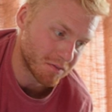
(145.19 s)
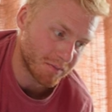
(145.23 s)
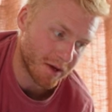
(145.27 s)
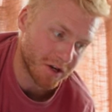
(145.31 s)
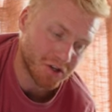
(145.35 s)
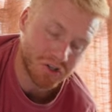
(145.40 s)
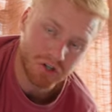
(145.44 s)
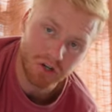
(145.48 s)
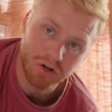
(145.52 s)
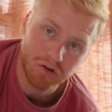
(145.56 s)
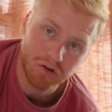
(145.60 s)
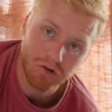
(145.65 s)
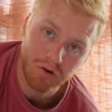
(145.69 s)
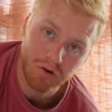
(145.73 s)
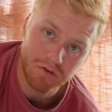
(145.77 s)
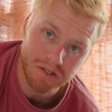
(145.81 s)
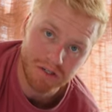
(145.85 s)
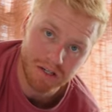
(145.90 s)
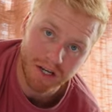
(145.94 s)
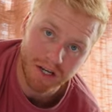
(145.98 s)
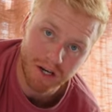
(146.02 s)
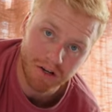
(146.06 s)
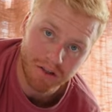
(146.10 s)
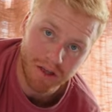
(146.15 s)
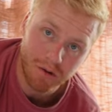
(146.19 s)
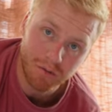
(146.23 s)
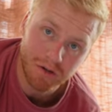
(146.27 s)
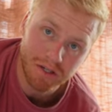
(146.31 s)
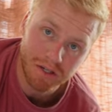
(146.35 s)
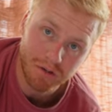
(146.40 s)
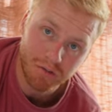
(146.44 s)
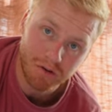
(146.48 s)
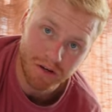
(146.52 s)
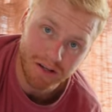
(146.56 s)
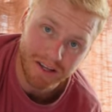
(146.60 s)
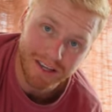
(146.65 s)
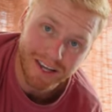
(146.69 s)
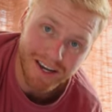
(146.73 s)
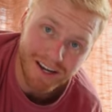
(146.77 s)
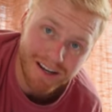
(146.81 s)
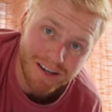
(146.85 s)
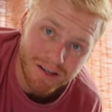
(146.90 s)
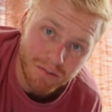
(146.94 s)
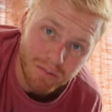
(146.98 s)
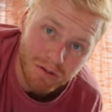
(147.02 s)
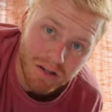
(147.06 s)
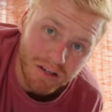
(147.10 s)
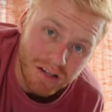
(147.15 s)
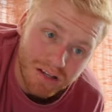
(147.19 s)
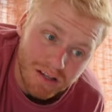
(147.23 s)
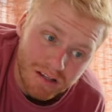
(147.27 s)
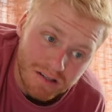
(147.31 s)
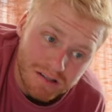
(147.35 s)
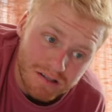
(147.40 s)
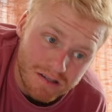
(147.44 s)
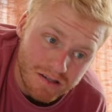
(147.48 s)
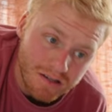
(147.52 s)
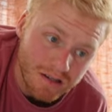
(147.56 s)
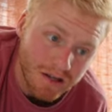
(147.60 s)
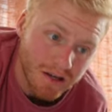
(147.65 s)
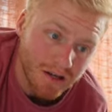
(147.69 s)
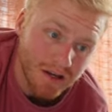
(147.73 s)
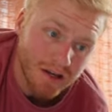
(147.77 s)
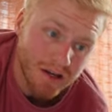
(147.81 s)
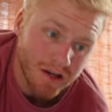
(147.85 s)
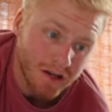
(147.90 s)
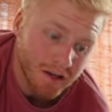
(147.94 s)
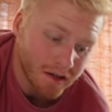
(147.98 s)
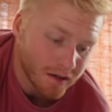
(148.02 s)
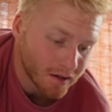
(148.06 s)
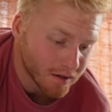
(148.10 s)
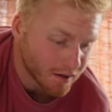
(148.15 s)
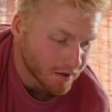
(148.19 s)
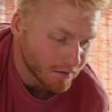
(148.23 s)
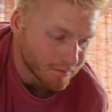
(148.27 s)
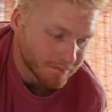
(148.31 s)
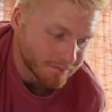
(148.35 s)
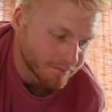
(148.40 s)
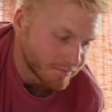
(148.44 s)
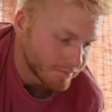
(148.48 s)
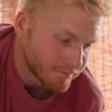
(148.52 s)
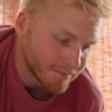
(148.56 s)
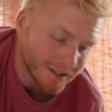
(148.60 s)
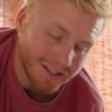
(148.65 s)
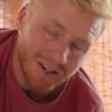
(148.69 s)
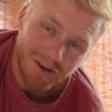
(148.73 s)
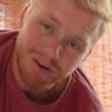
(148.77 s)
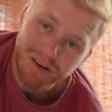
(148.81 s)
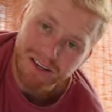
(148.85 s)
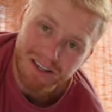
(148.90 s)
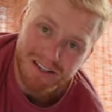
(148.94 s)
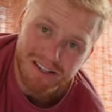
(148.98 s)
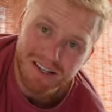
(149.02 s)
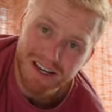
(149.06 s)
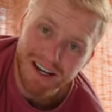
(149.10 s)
some extra clothes in here that we didn't want to carry because, you know, it gets